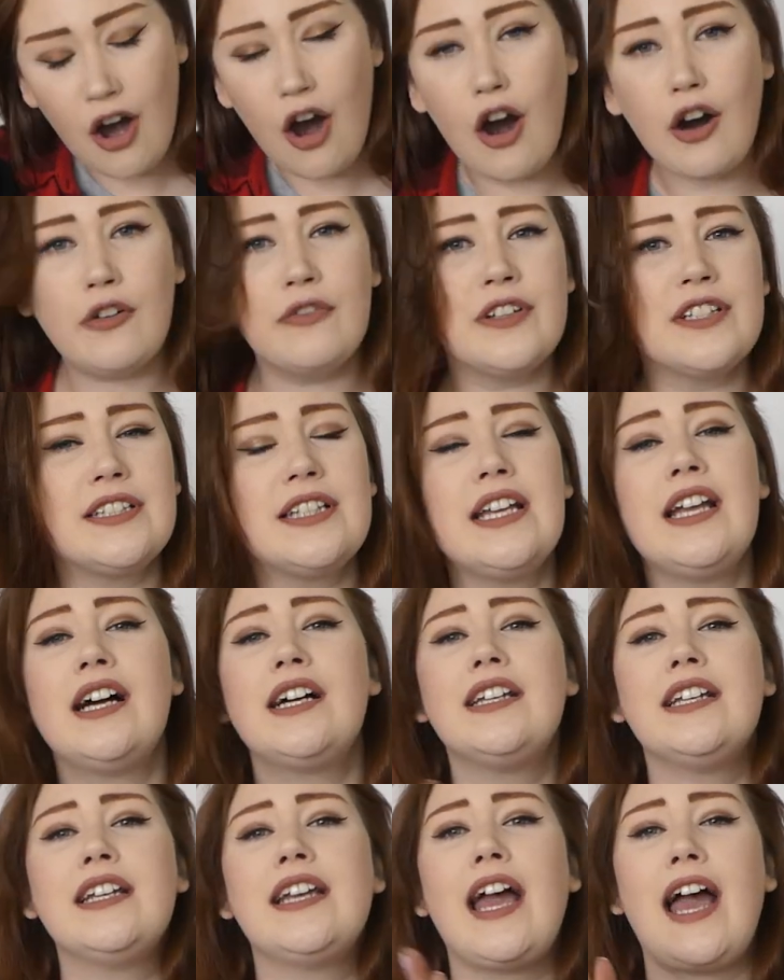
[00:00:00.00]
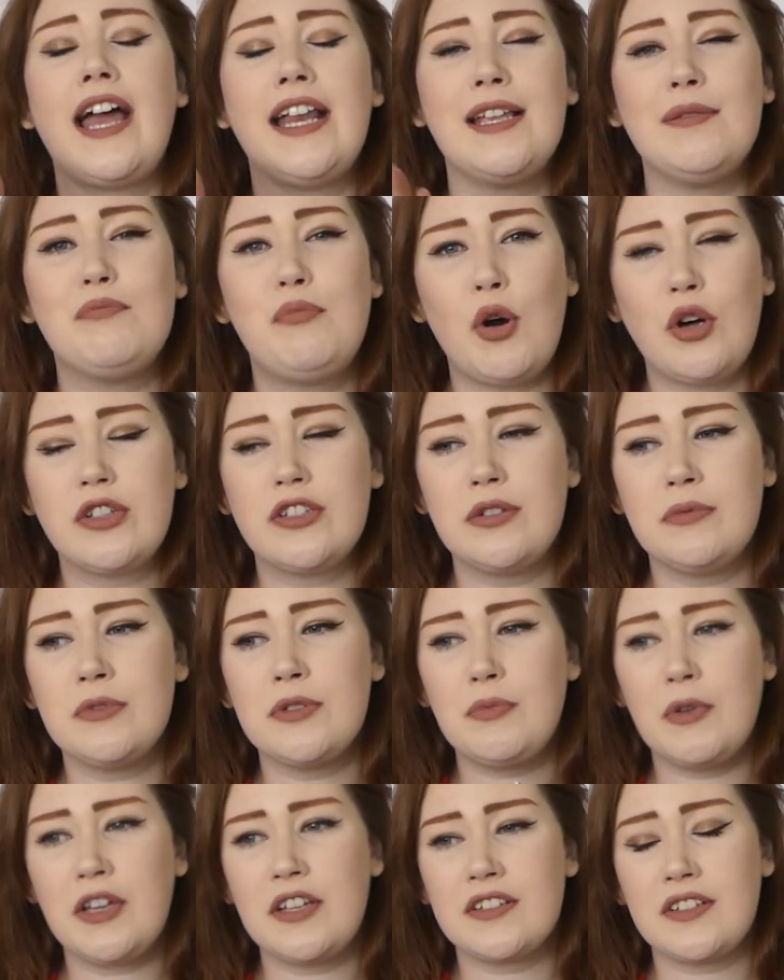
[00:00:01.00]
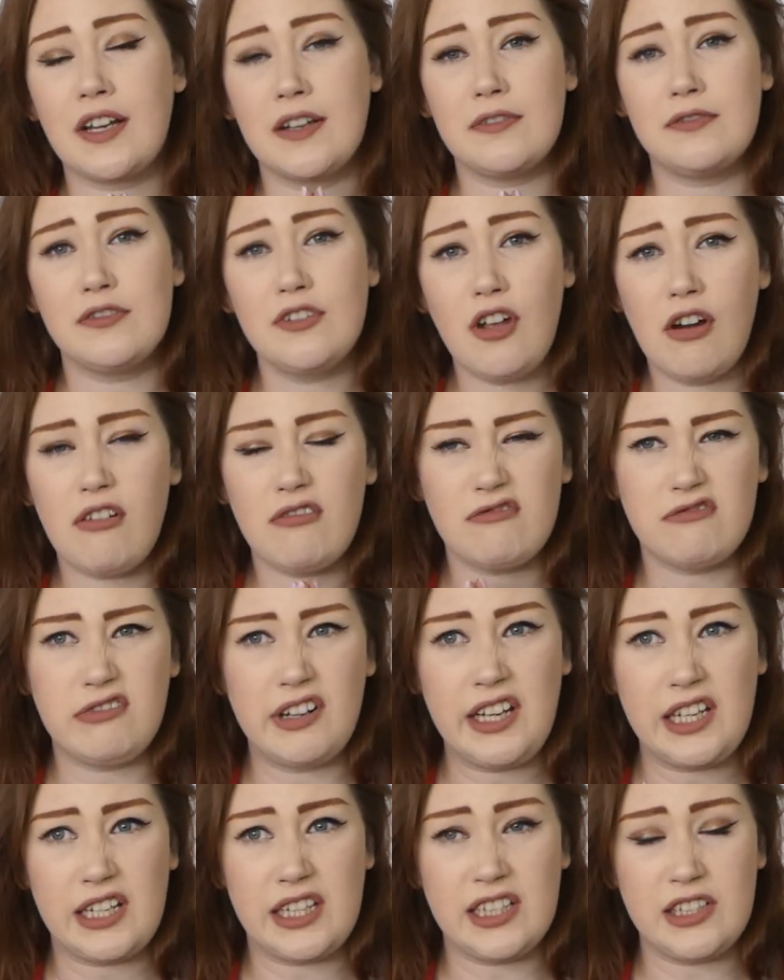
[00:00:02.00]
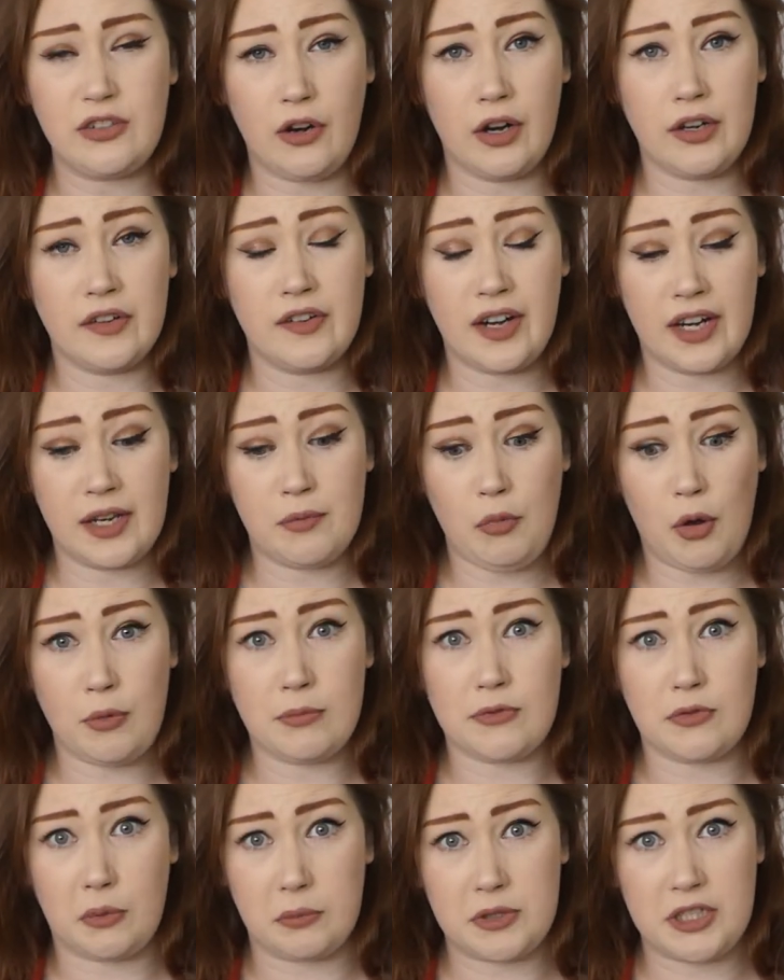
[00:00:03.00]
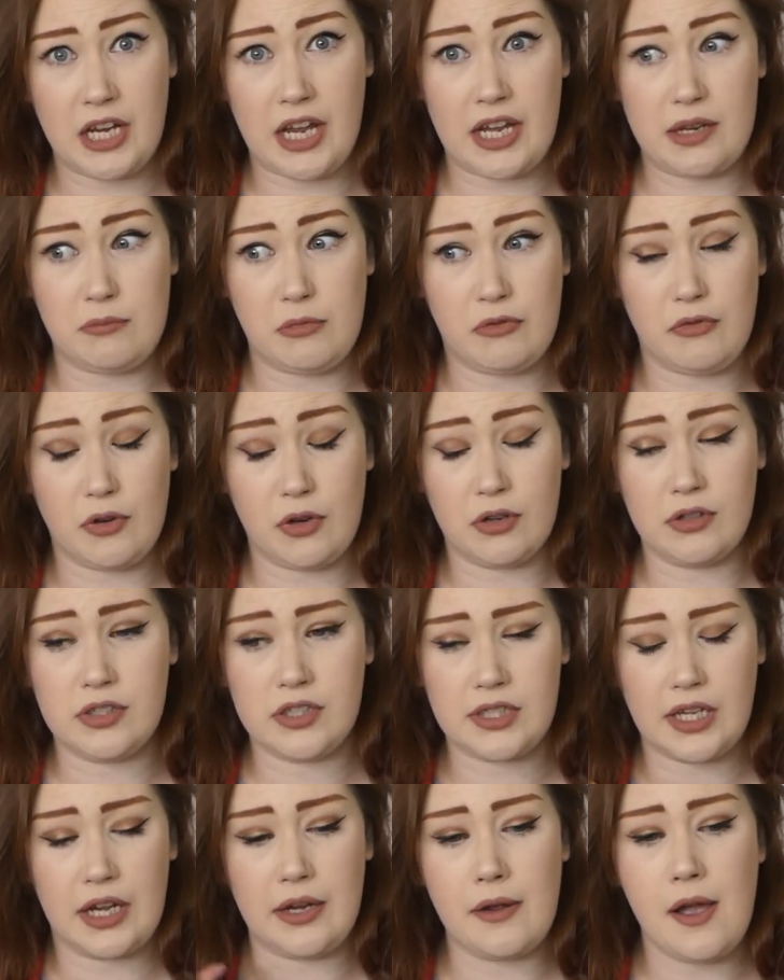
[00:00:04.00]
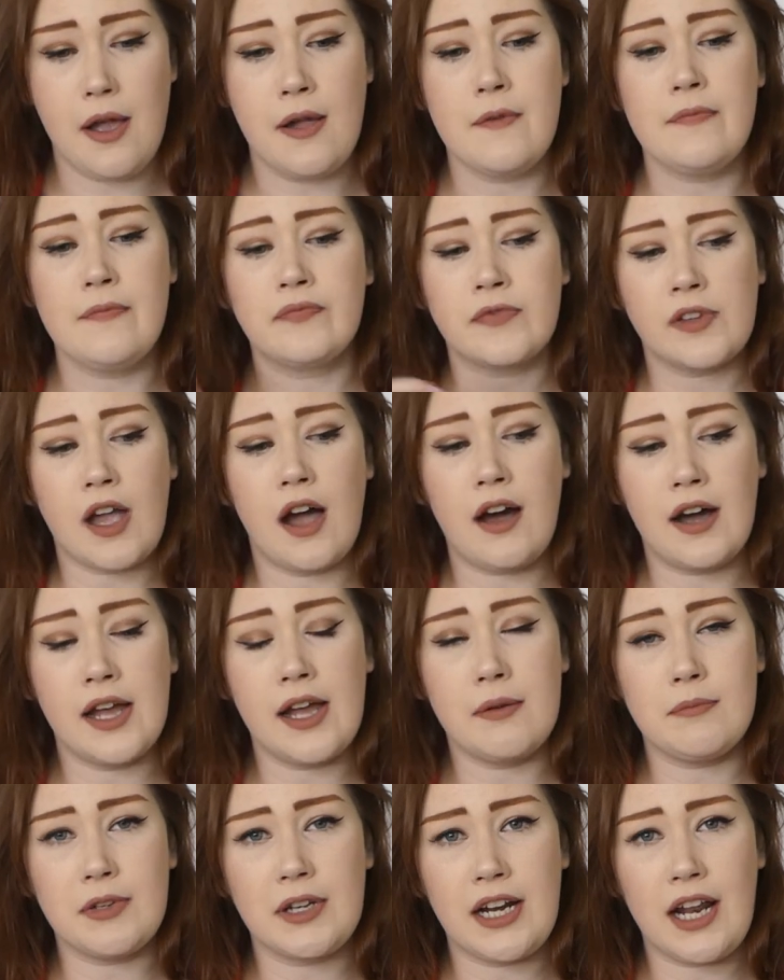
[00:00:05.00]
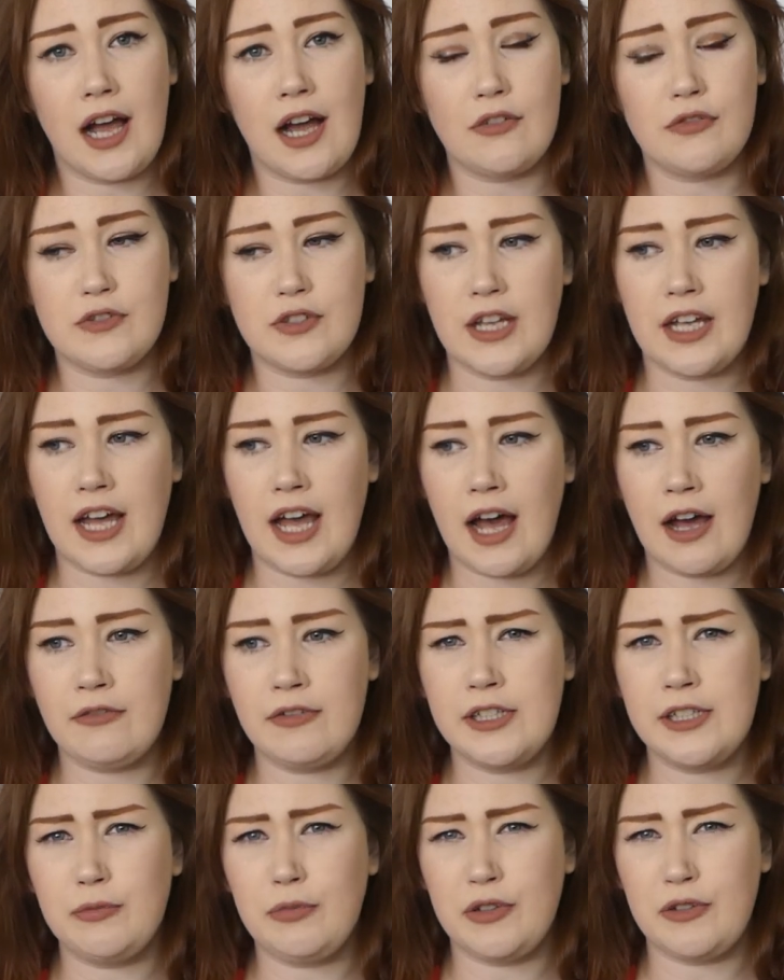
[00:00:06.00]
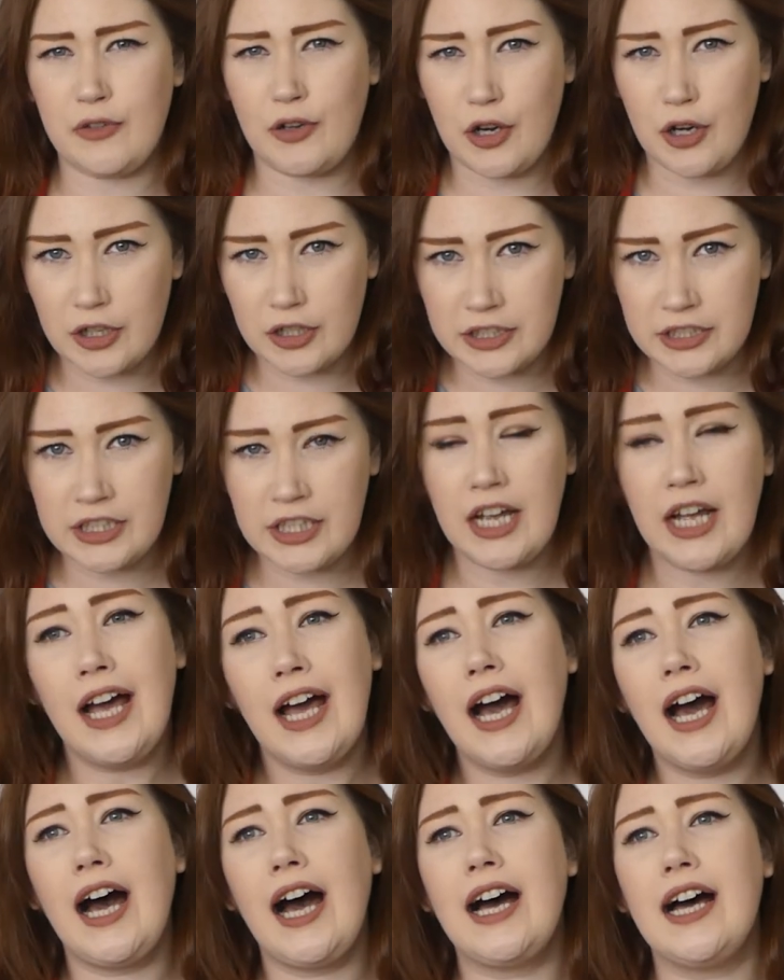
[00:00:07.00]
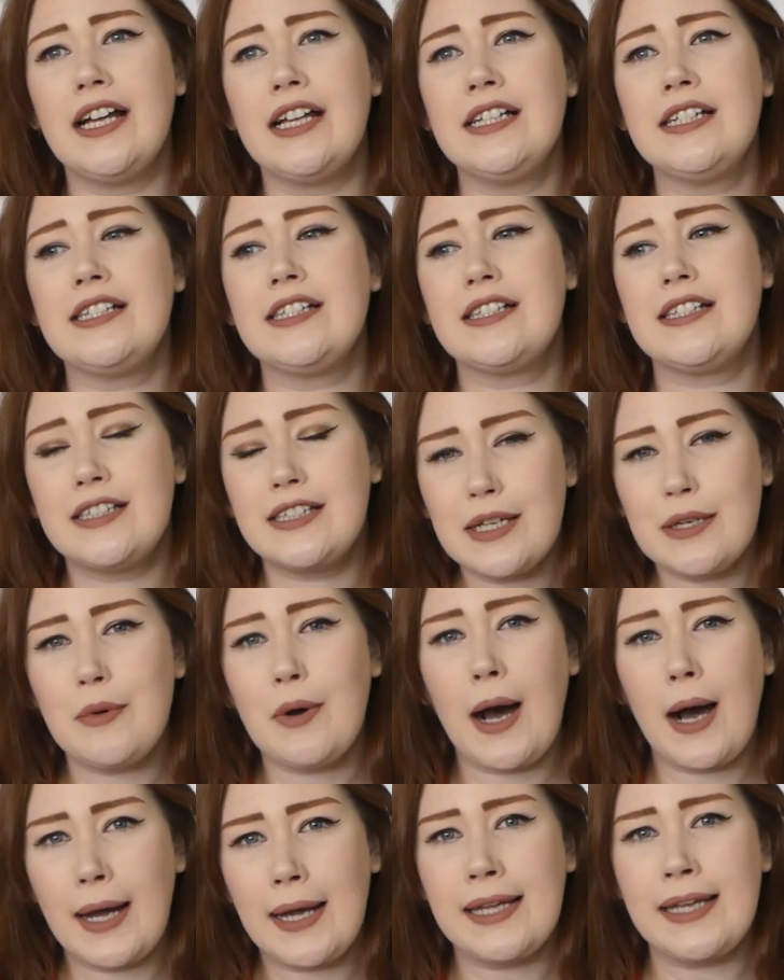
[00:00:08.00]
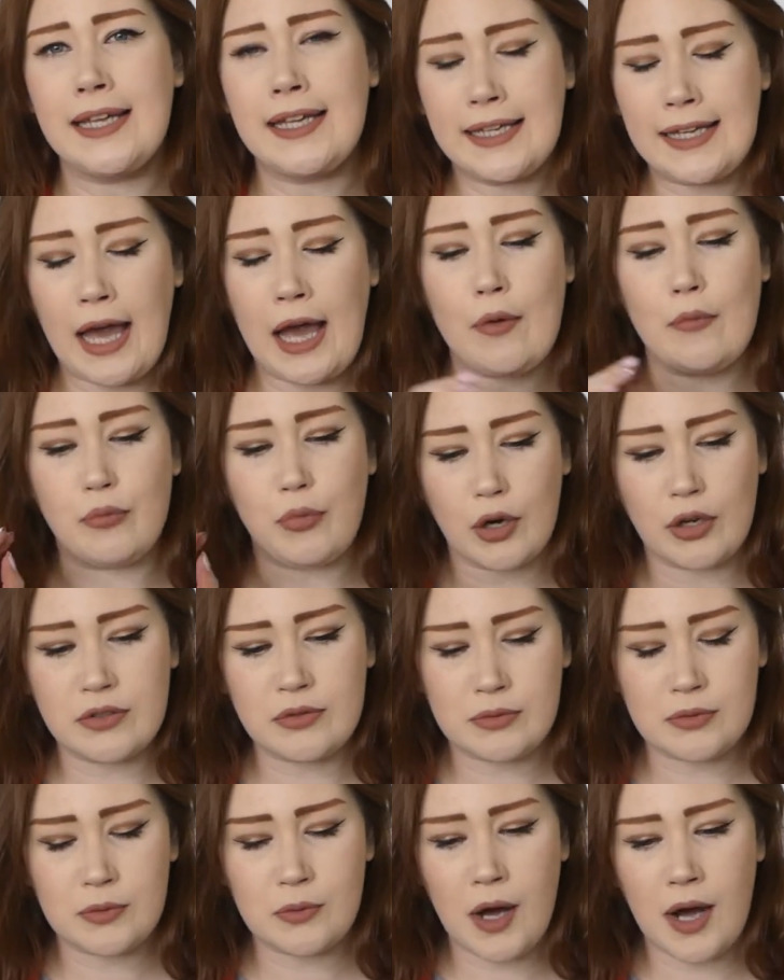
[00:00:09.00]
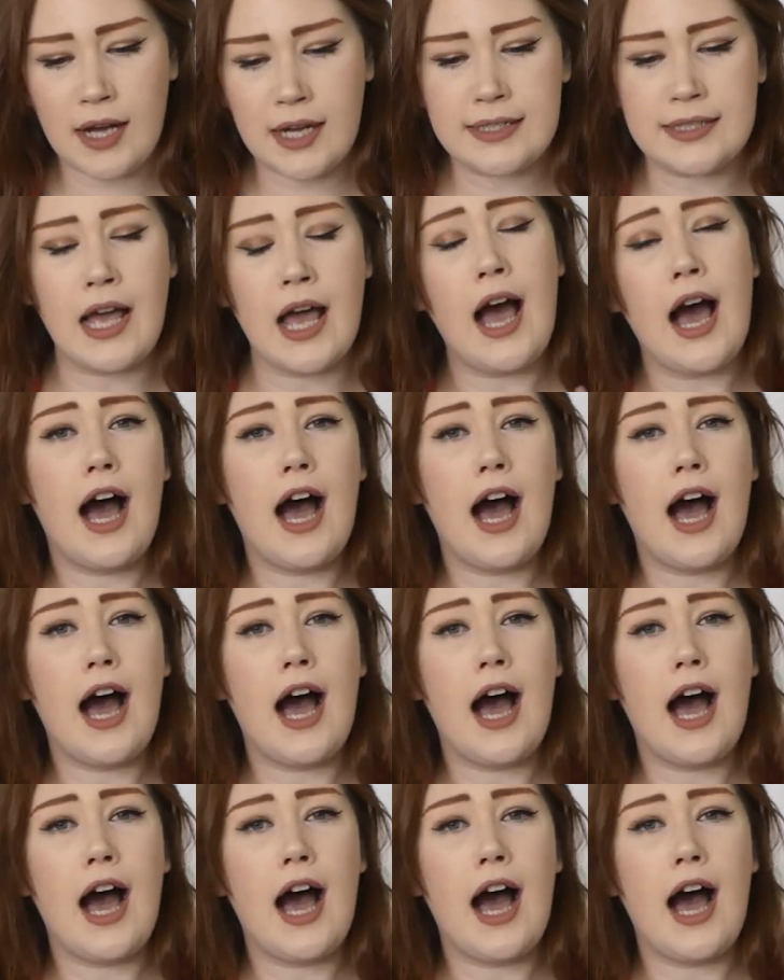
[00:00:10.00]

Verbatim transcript: Obviously I didn't get any bottoms because I've not really tried on any bottoms from Shein before. So I am going to have to have a little bit of a hunt and see what I can get bottoms wise.